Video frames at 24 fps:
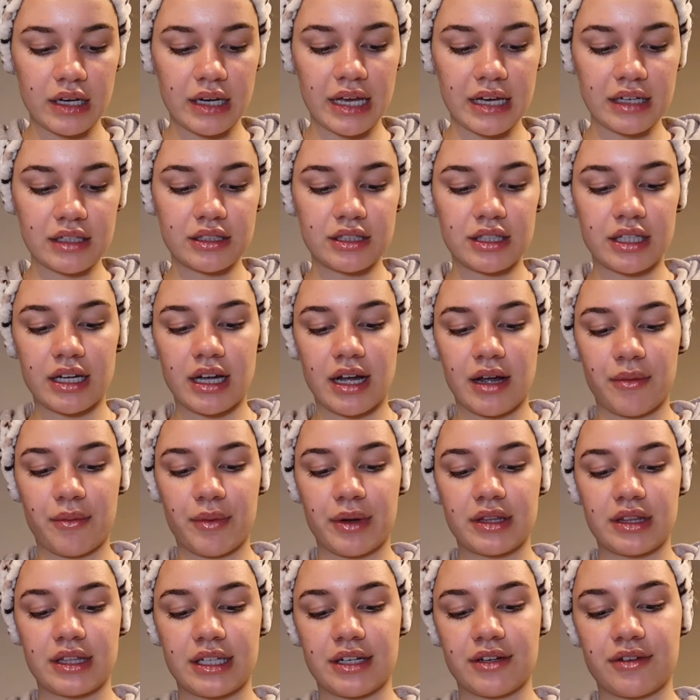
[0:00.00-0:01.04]
Next thing I
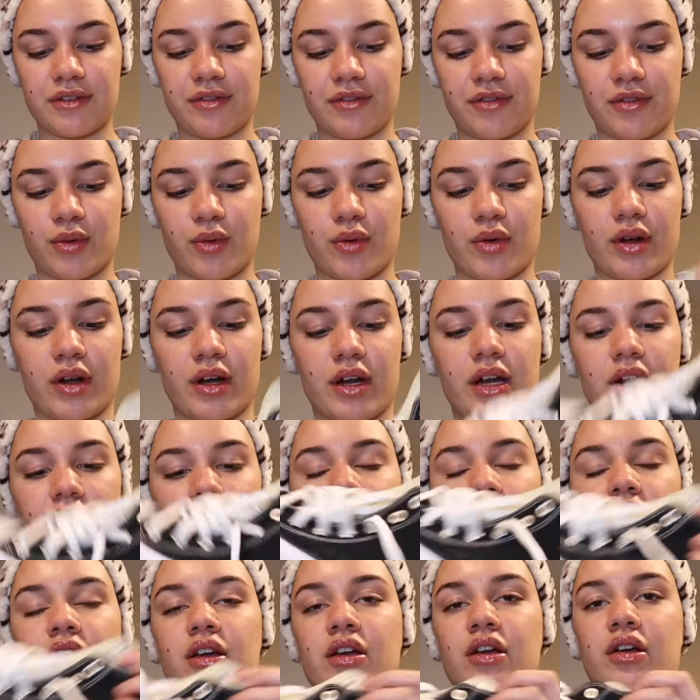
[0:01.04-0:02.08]
went there for
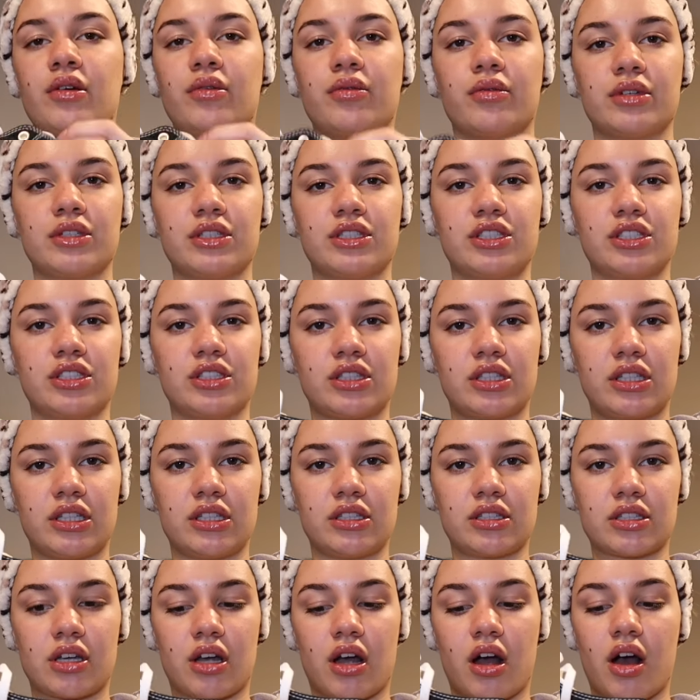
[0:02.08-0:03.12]
was just
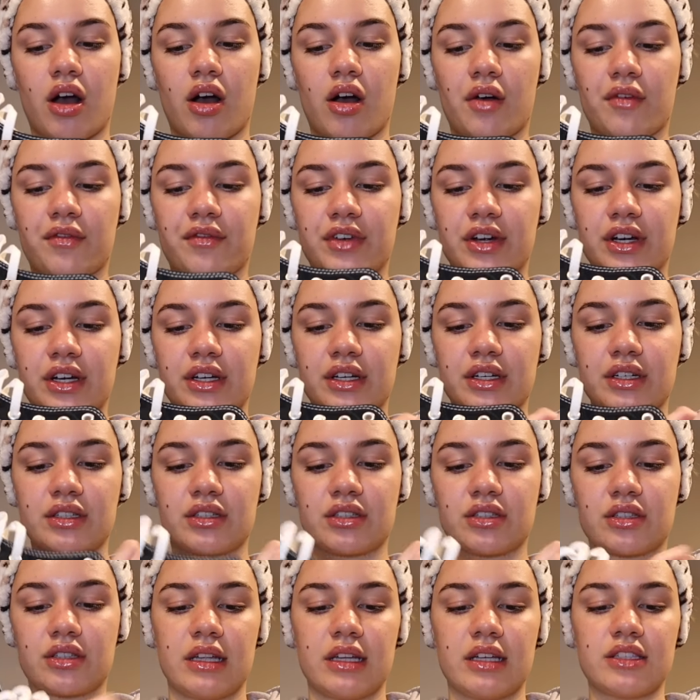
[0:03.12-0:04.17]
these
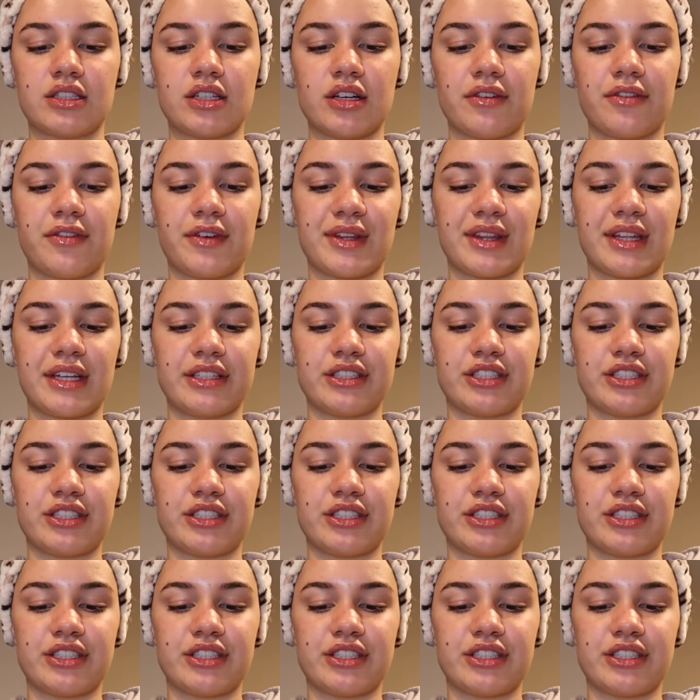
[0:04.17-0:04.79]
Converse. These are for the